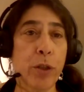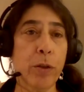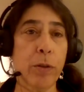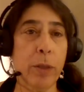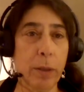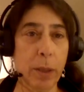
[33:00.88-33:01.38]

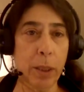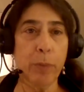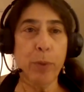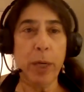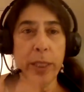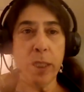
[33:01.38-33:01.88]
and in the
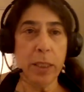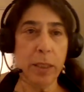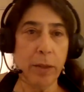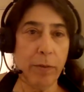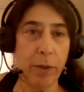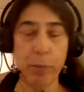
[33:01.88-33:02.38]
process
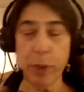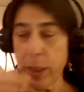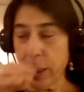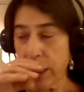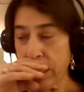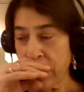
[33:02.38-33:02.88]
of the
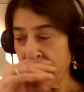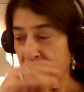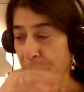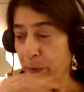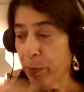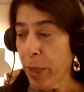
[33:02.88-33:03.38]
prison
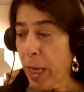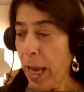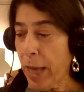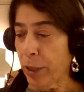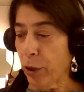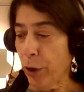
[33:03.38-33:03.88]
system?
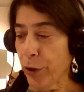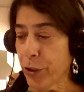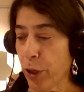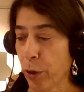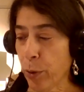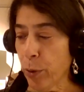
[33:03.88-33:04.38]
And
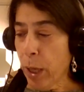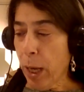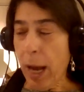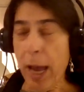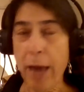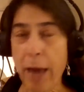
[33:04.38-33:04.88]
also, have there